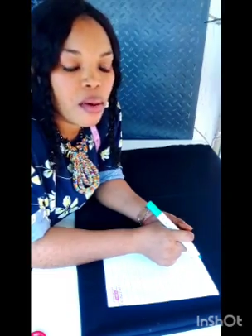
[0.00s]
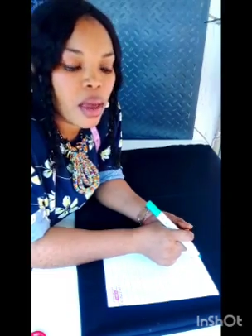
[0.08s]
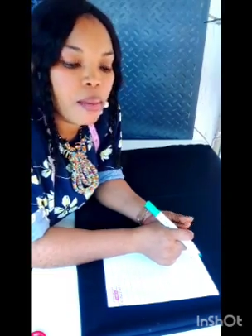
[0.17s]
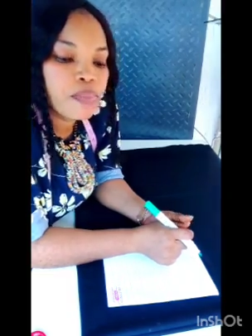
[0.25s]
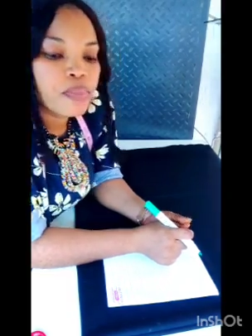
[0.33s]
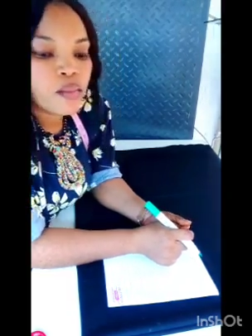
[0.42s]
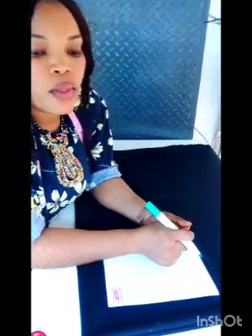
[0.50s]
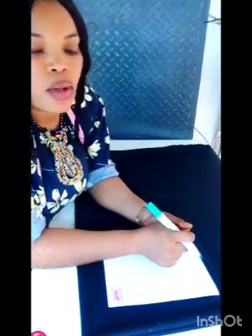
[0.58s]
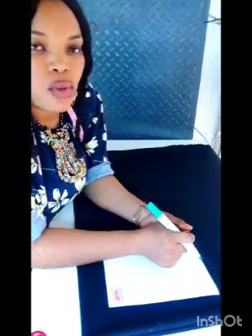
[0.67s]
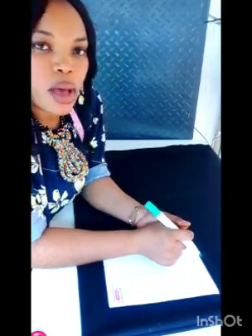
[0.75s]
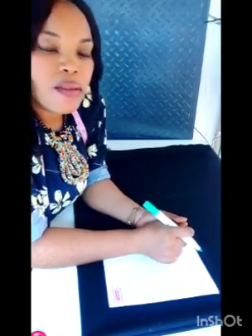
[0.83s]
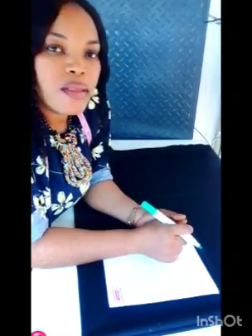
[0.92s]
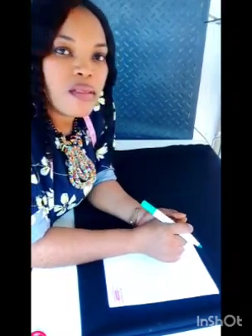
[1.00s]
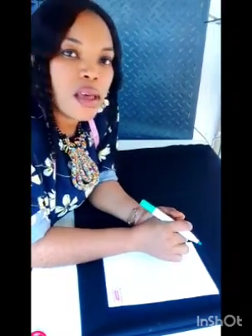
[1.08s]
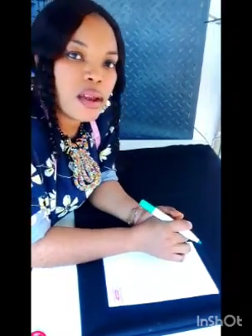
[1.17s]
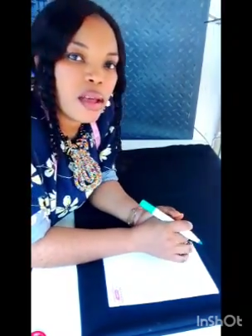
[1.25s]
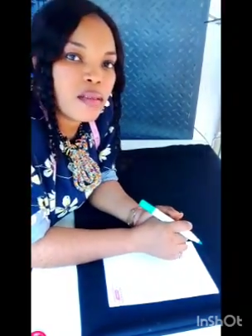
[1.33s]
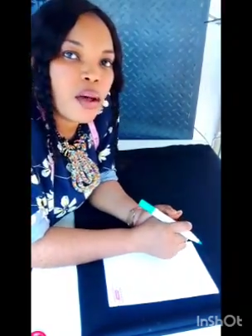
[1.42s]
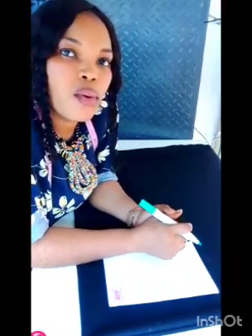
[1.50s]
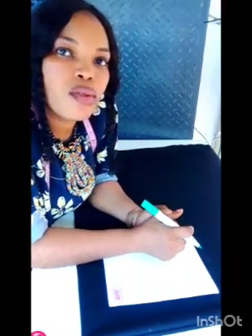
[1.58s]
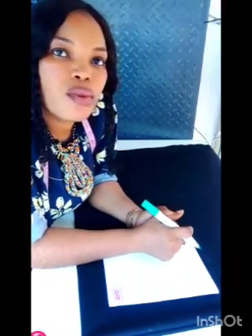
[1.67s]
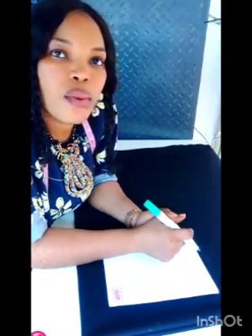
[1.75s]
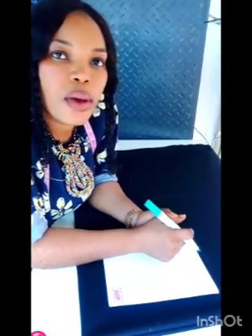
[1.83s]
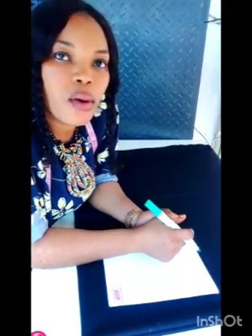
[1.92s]
Okay, so having said that, I want
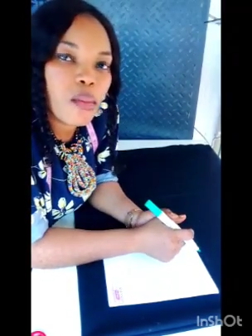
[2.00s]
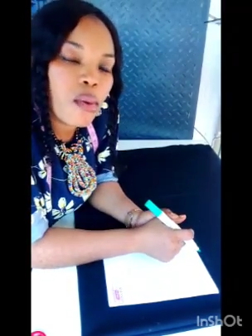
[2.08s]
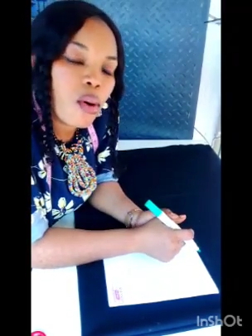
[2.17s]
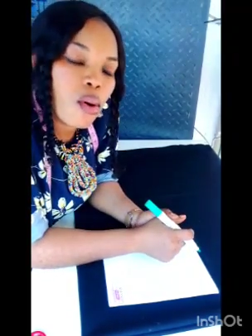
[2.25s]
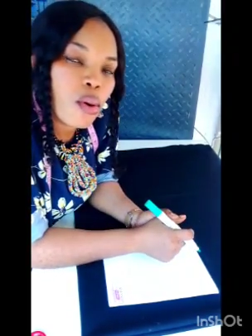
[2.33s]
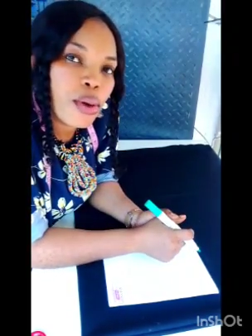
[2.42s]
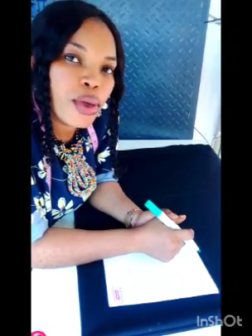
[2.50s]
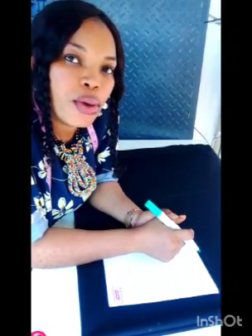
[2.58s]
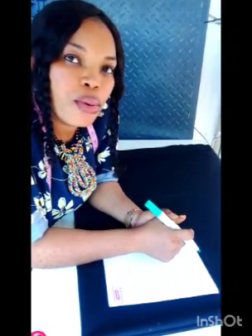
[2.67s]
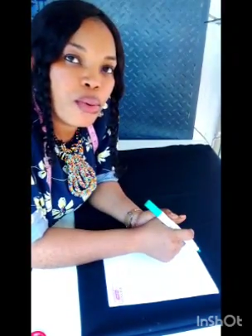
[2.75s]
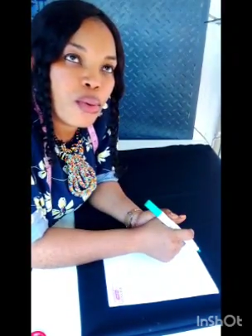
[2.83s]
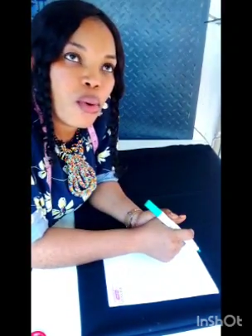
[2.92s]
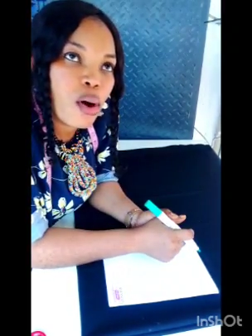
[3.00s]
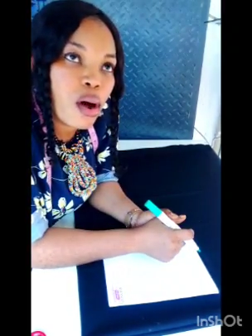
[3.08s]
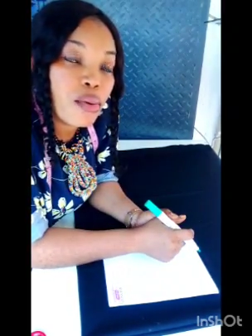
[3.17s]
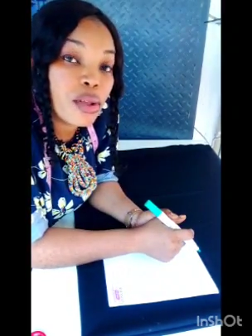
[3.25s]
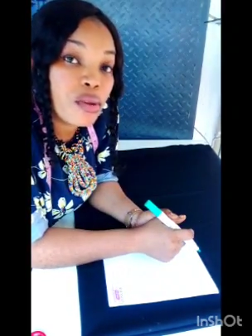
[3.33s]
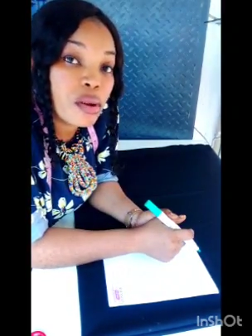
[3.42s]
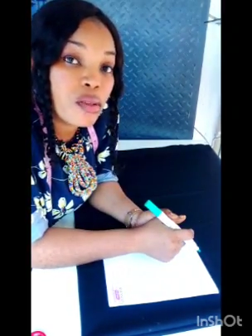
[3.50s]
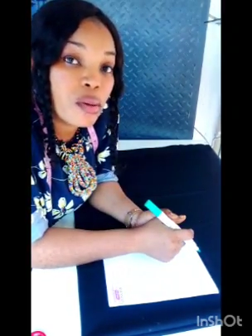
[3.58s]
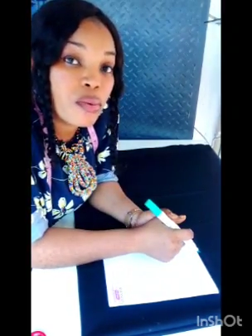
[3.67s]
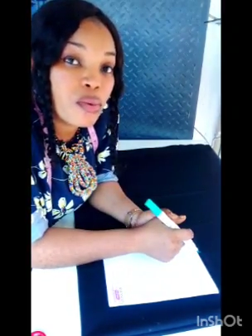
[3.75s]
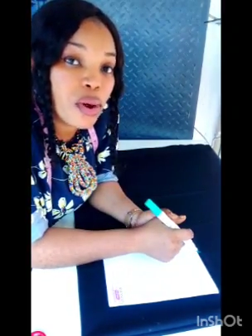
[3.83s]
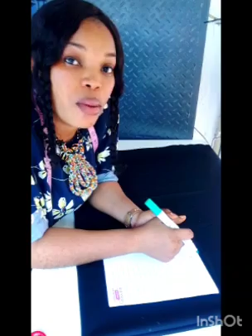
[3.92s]
to welcome all you returning
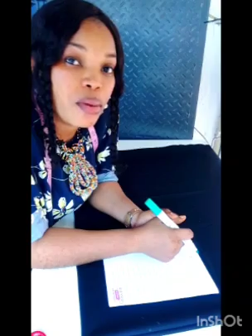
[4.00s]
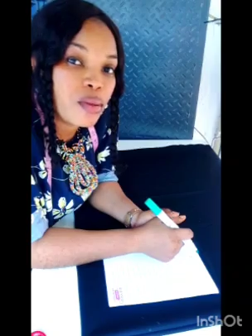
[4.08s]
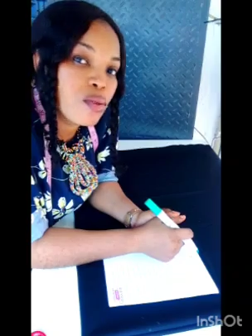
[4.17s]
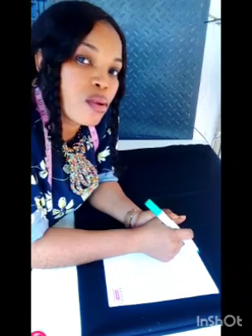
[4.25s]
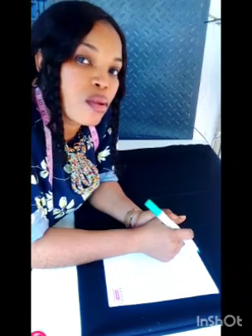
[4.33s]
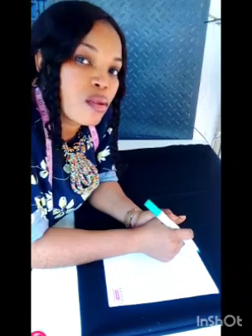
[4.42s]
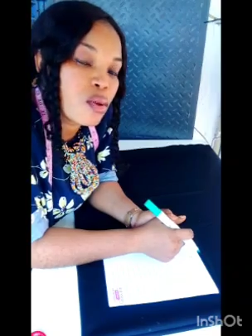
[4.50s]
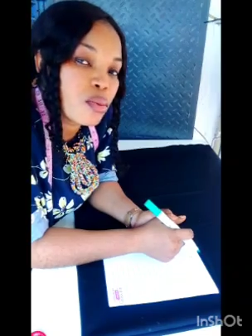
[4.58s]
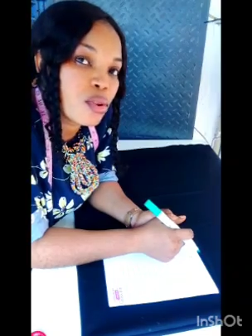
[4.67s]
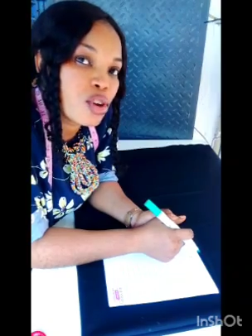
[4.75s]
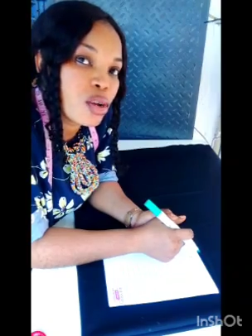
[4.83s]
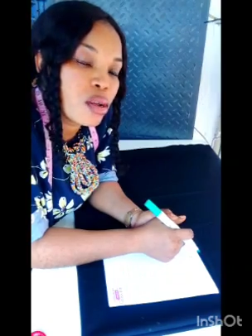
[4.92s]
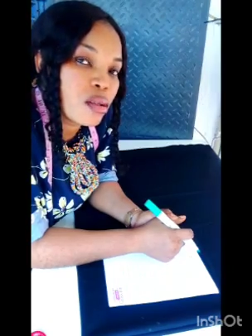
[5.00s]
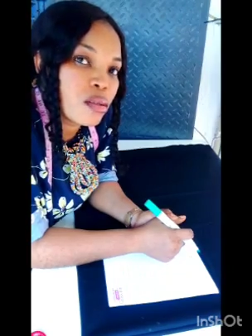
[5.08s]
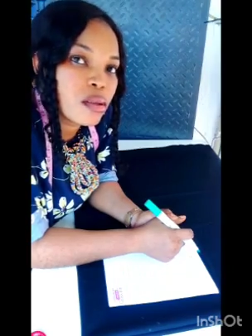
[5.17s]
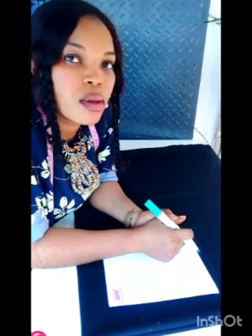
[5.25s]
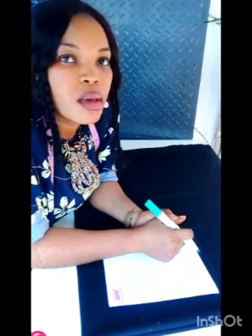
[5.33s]
subscribers to this noble channel